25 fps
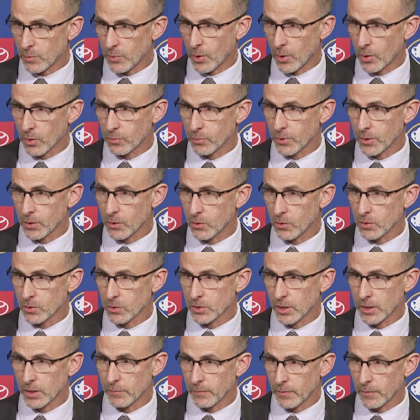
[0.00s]
power play
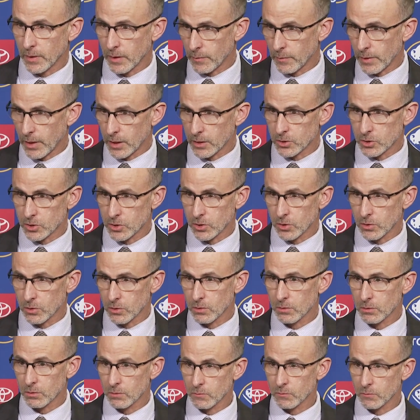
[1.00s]
goals. I'm not
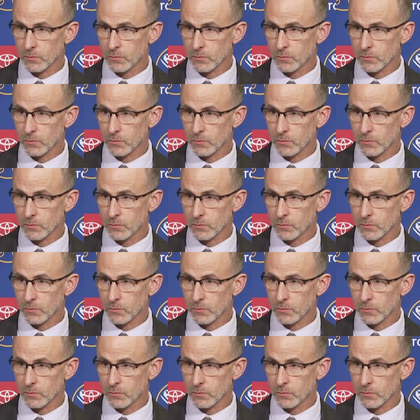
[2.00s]
sure.